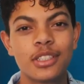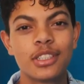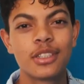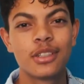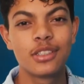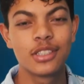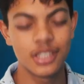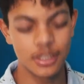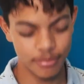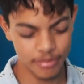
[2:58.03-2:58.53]

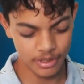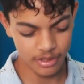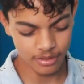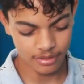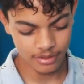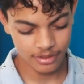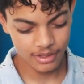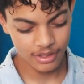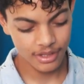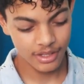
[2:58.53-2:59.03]
good
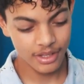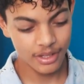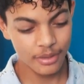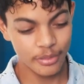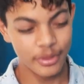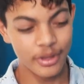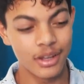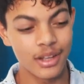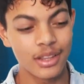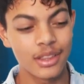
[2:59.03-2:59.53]
CPU.
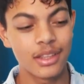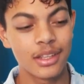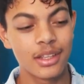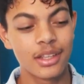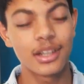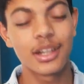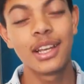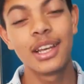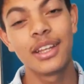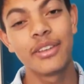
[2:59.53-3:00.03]
We got
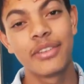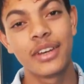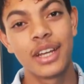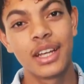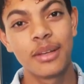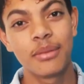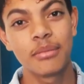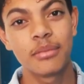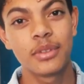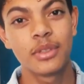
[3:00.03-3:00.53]
the Klevv
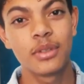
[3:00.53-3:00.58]
Ram,